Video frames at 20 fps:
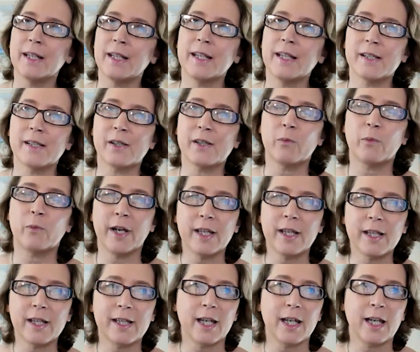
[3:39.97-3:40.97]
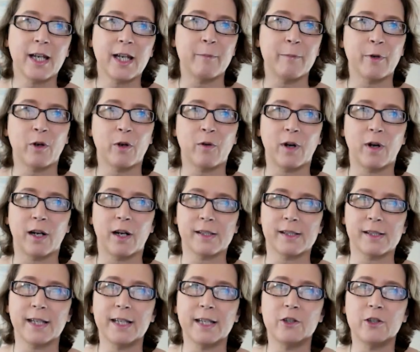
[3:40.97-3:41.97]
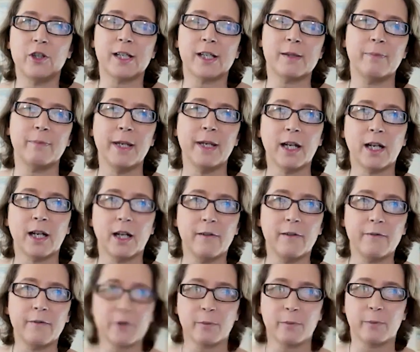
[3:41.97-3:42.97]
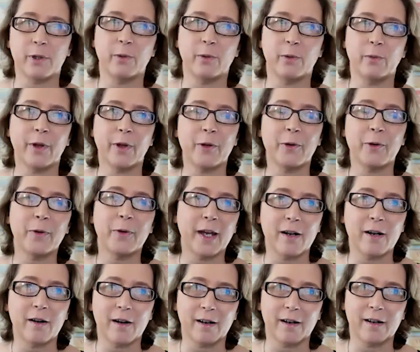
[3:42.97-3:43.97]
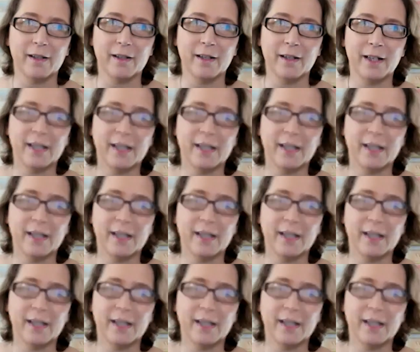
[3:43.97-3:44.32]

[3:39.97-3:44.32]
is the way that they came across in just being comfortable with who they are.